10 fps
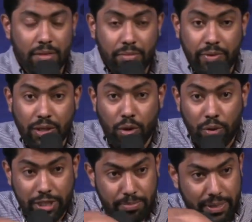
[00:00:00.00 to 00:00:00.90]
Where the
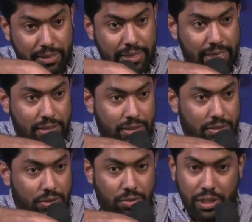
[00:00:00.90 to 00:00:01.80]
Holy Spirit takes
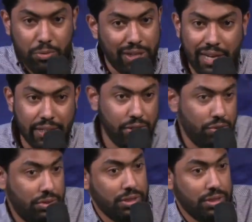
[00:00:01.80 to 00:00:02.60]
control, He wouldn't let you